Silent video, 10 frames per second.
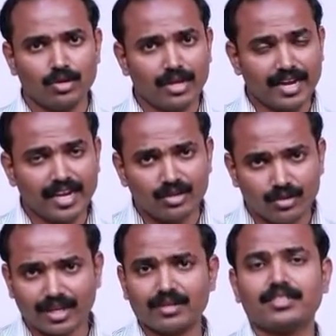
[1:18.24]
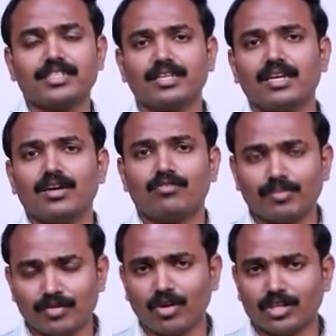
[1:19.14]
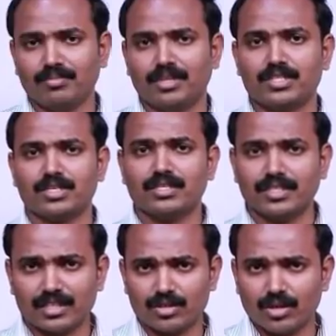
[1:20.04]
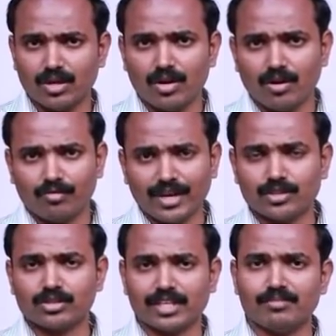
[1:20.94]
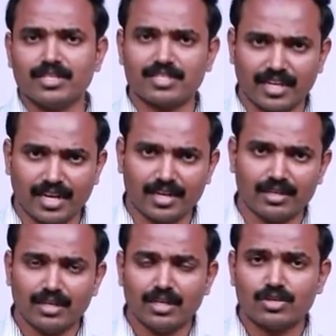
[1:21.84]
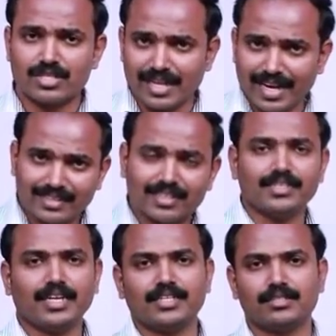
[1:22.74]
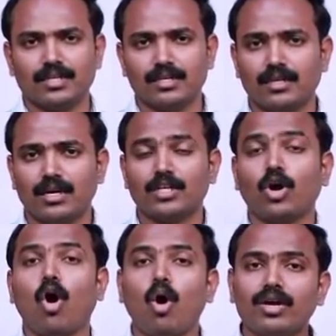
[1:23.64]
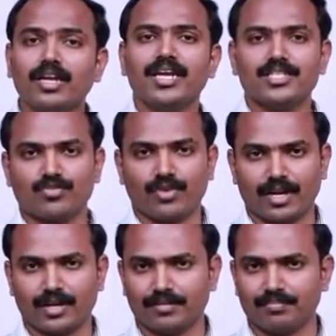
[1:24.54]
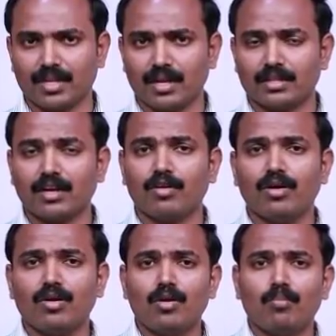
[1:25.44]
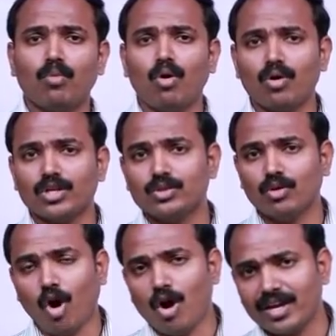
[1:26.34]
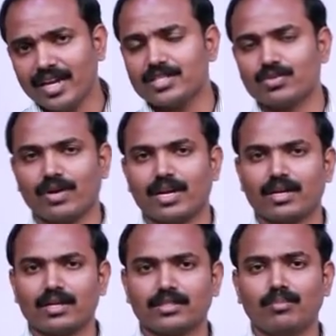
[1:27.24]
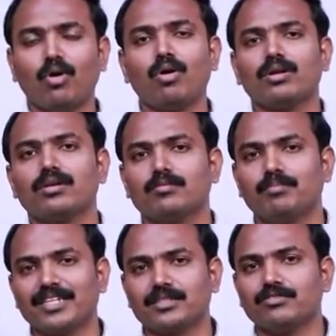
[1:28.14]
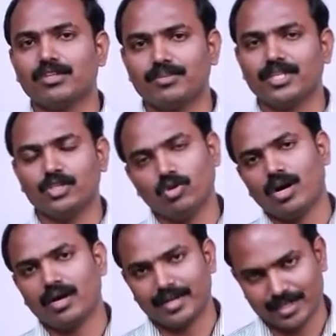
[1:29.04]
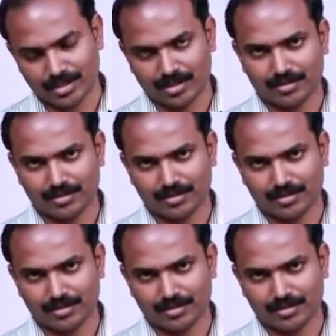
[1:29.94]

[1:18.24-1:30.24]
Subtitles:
Again, you can take from the 40 minutes, take 5 to 10 minutes again to select the data and organize well. The more you organize well, the more better will be your letter.